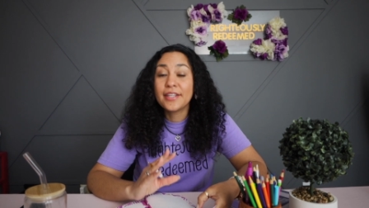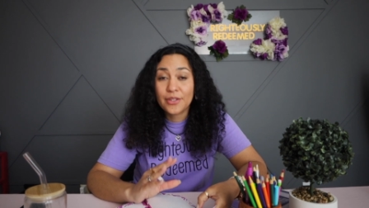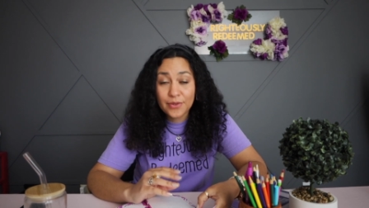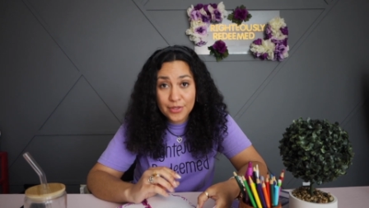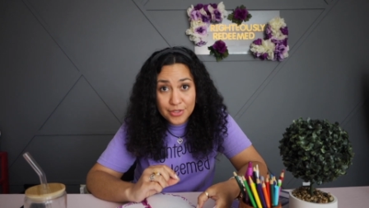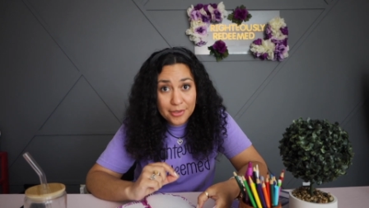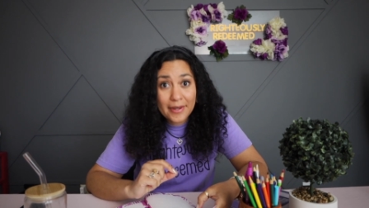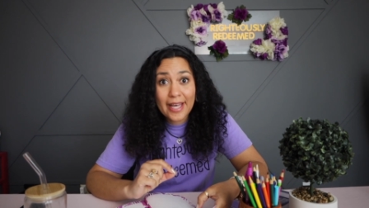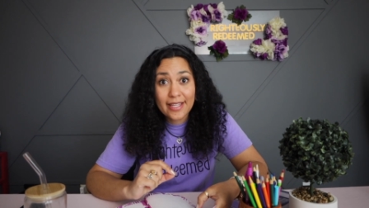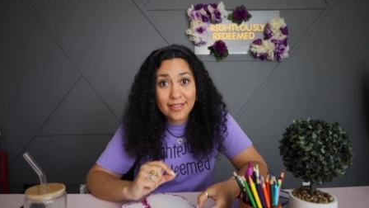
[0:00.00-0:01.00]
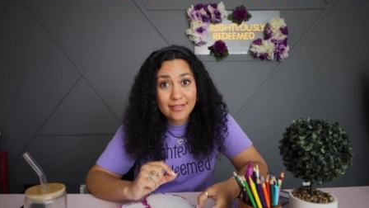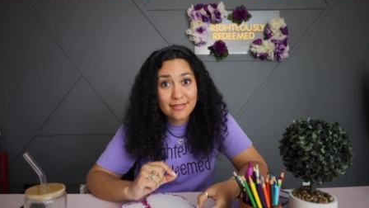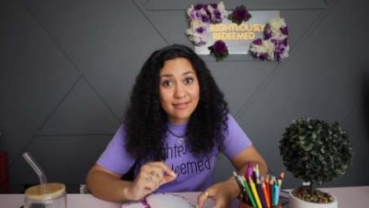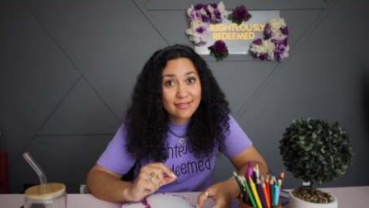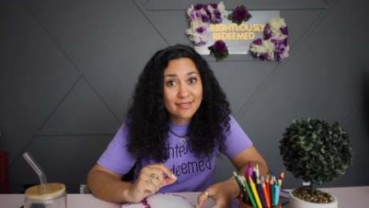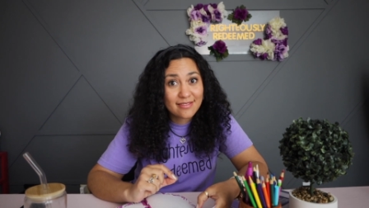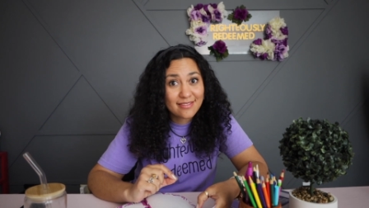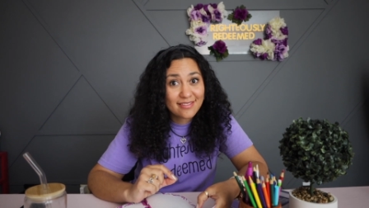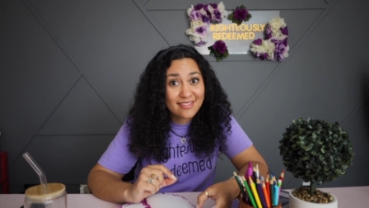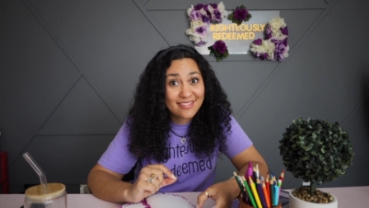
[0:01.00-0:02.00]
You can do it.
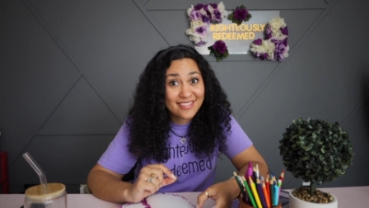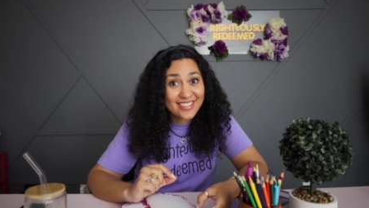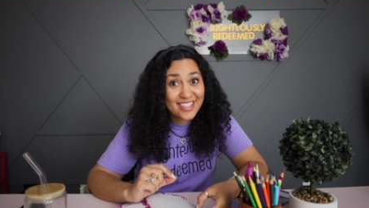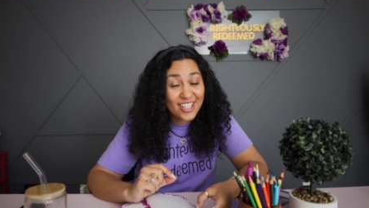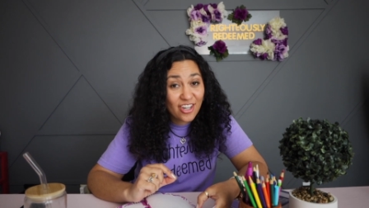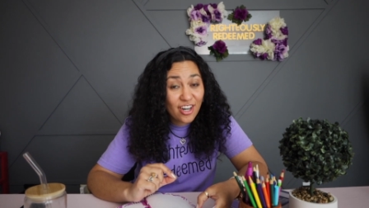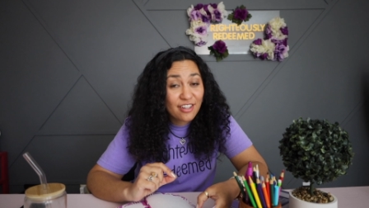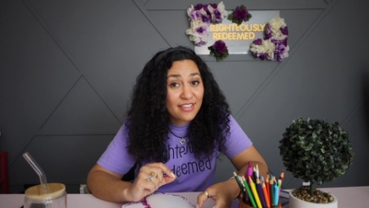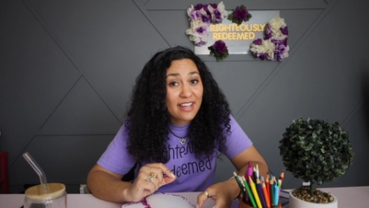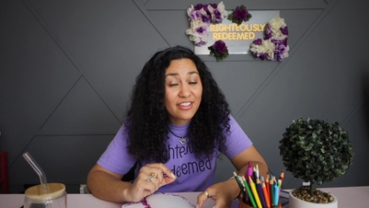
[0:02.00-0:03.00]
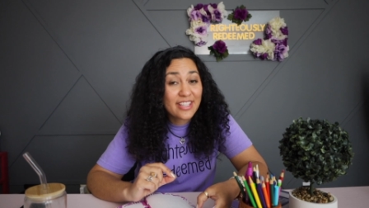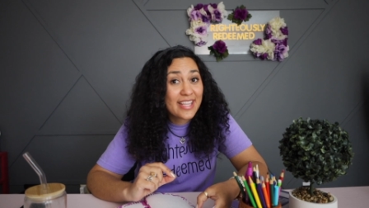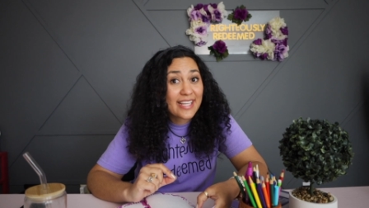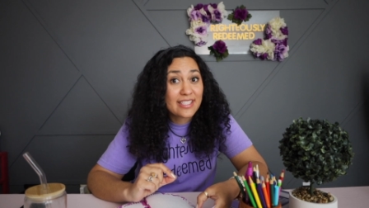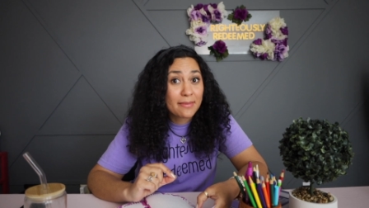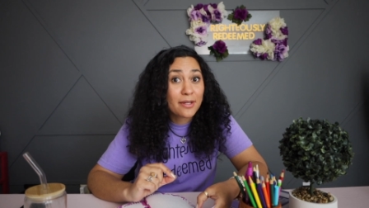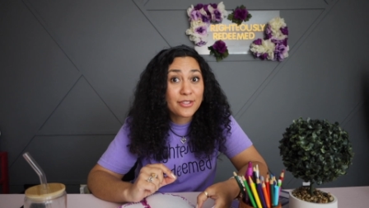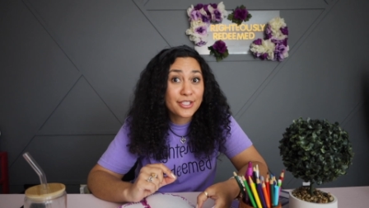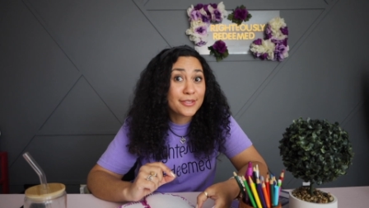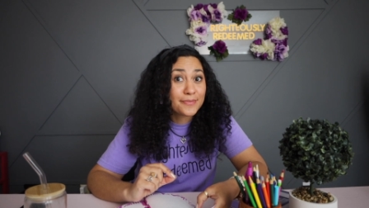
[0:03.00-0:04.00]
There are five good things
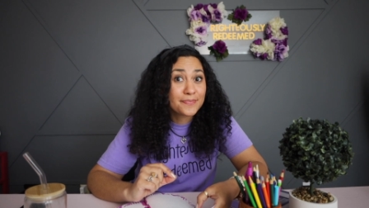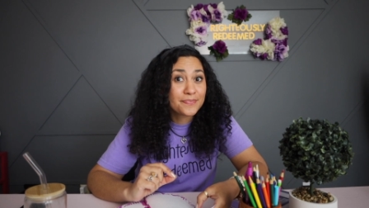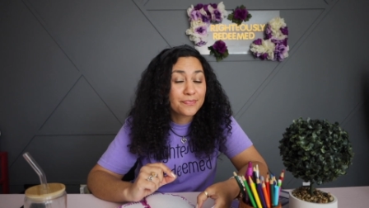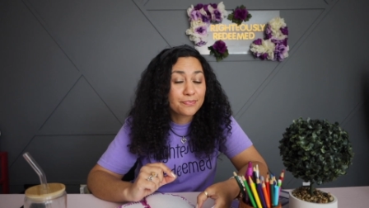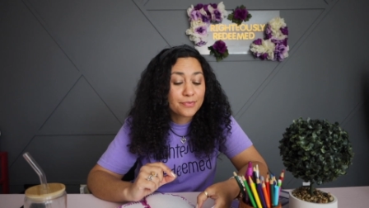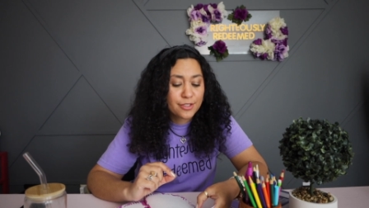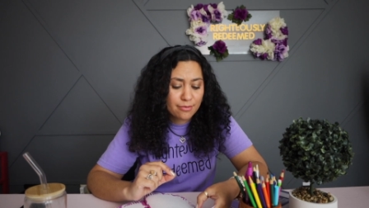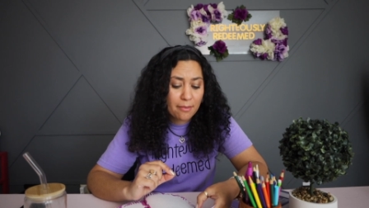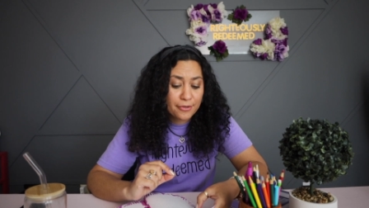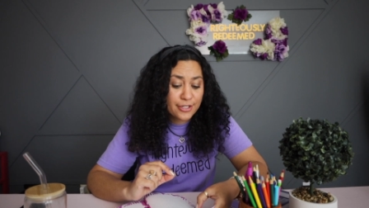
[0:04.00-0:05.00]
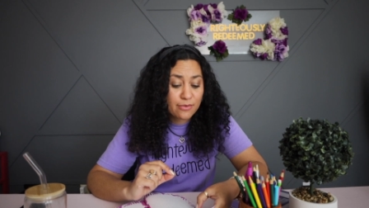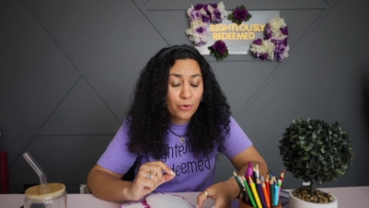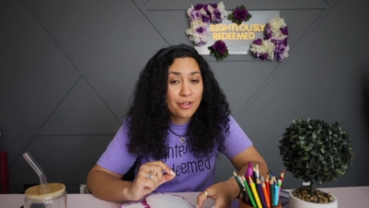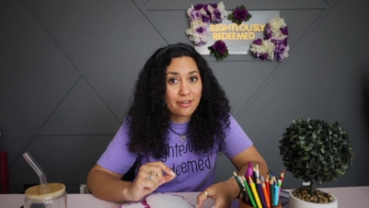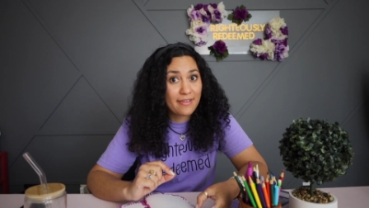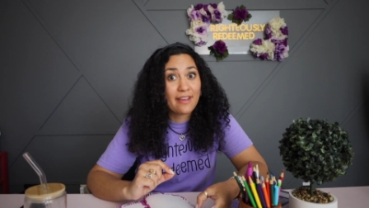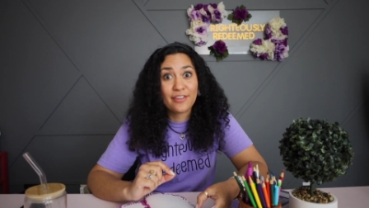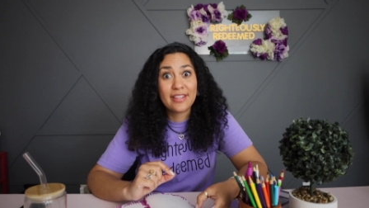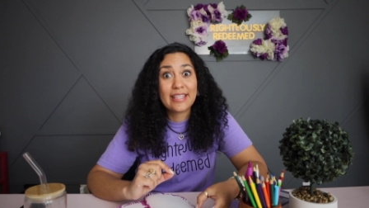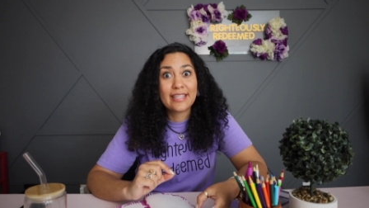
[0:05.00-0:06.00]
about you there's more than five
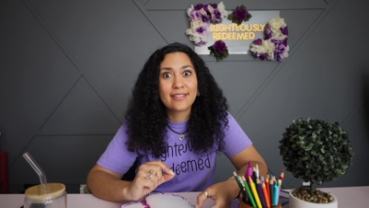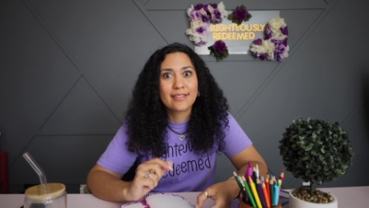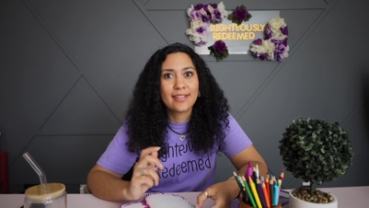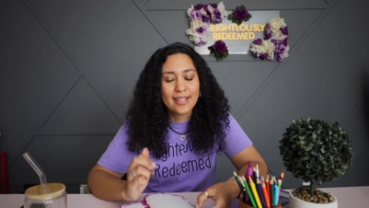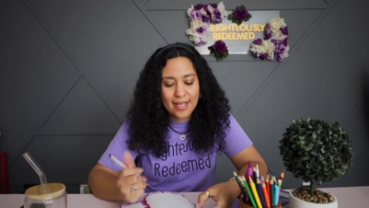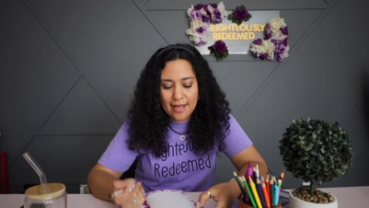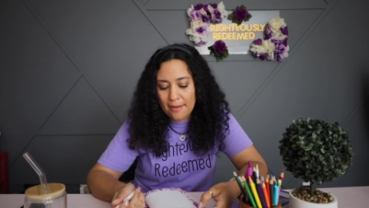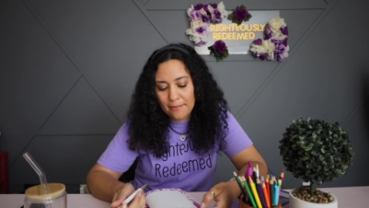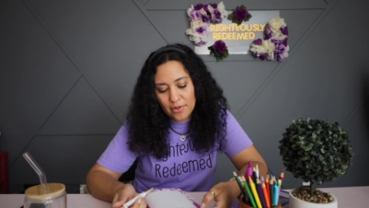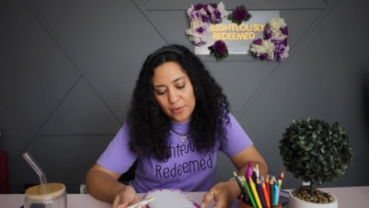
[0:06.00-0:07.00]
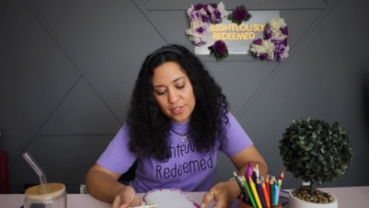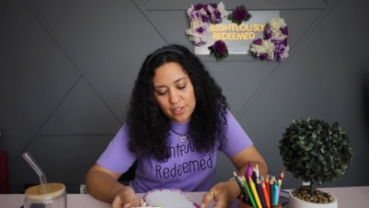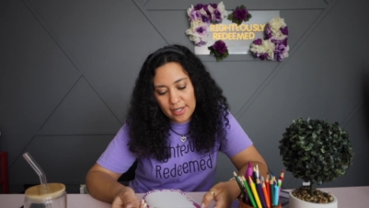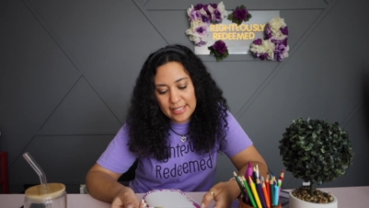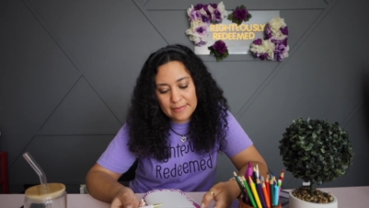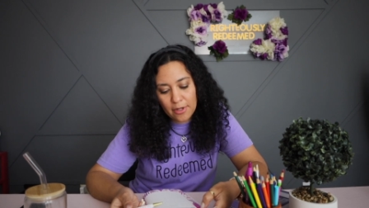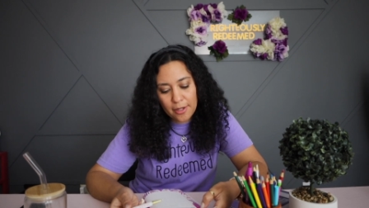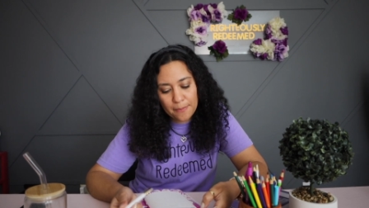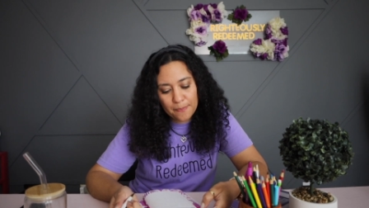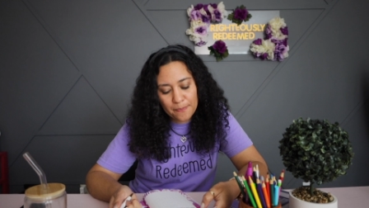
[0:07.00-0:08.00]
good things. We're starting small.